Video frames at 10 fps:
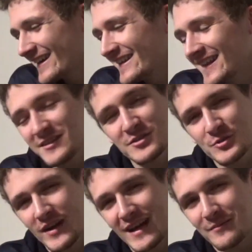that's a
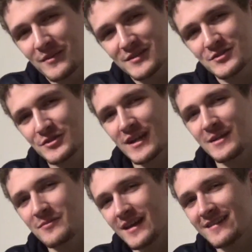dream. It's a
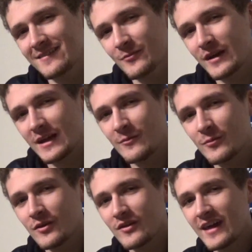dream that we
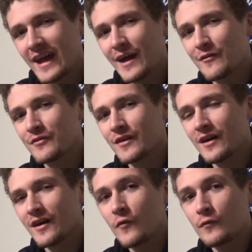will have.
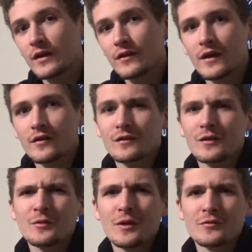Hopefully 1,000.
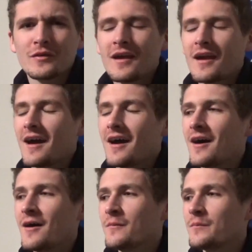Who knows?
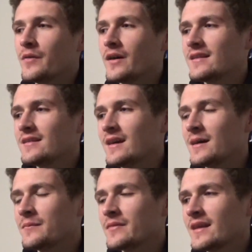But,
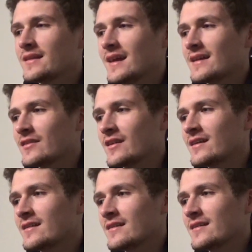yep, that's
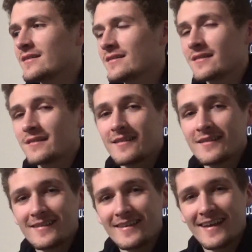it.
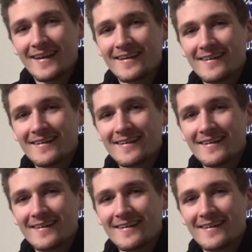Yeah.